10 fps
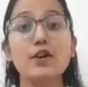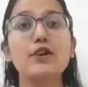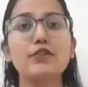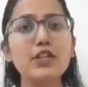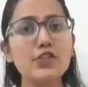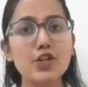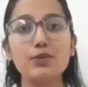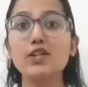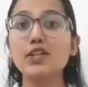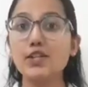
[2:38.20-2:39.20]
reach out
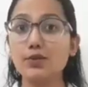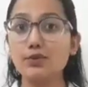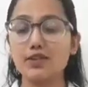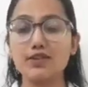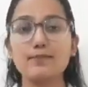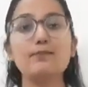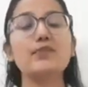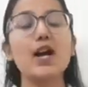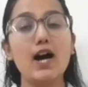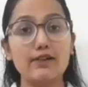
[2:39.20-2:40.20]
the recruiters.
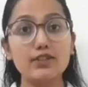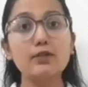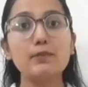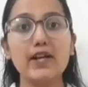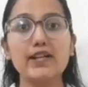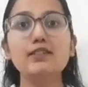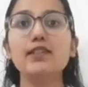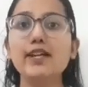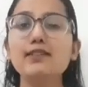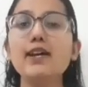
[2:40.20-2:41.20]
After applying,
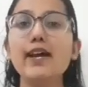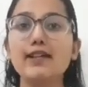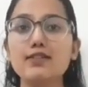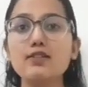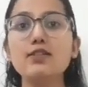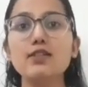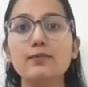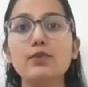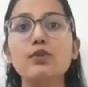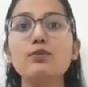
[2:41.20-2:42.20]
take the extra
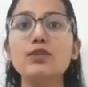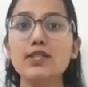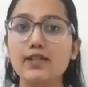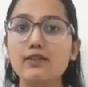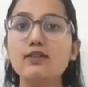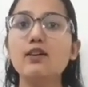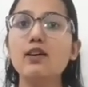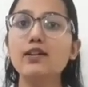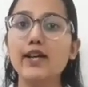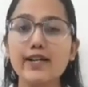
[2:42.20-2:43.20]
step to send
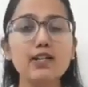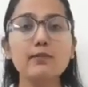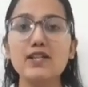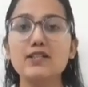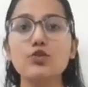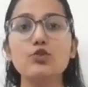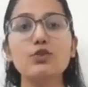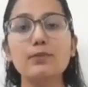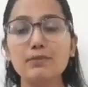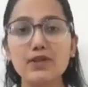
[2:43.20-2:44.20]
a direct message to
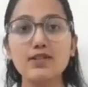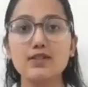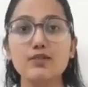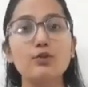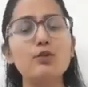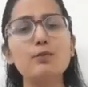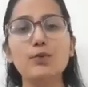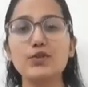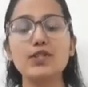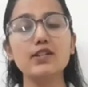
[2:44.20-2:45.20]
the person who
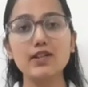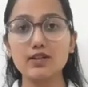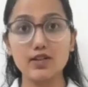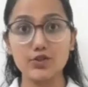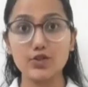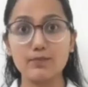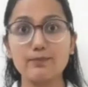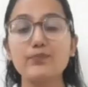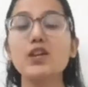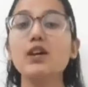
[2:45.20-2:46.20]
posted internship.
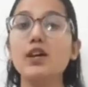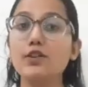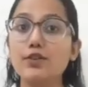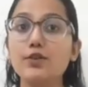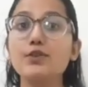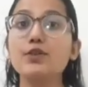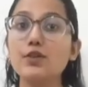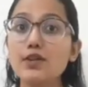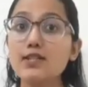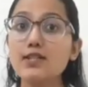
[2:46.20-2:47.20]
Introduce
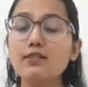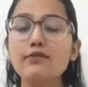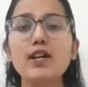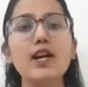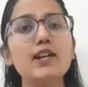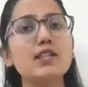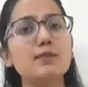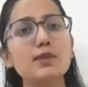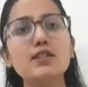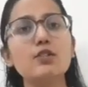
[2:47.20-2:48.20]
yourself and
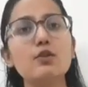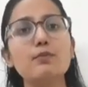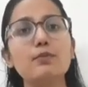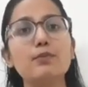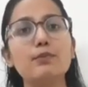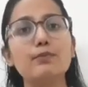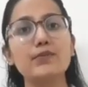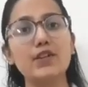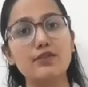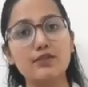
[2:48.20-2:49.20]
express your
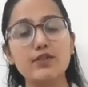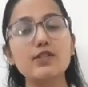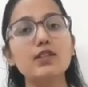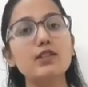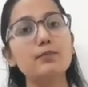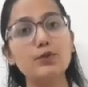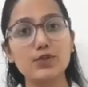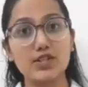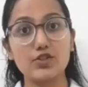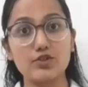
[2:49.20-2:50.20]
interest in the
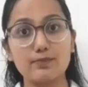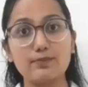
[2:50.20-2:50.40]
position.